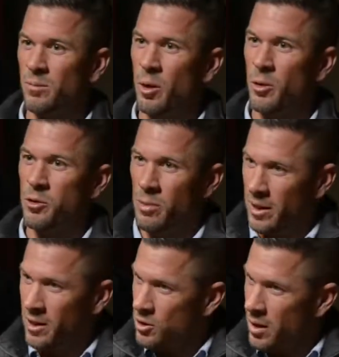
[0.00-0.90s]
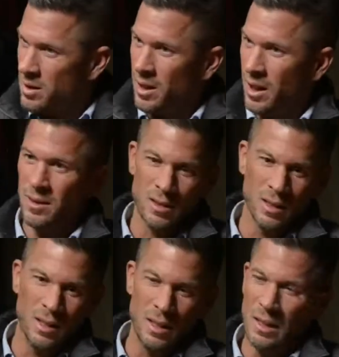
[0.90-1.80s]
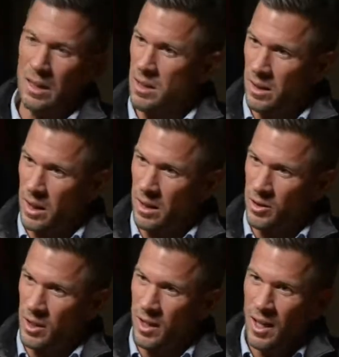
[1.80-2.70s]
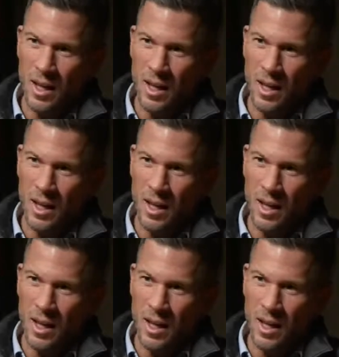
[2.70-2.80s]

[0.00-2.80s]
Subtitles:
post-traumatic stress counseling, addictions counseling.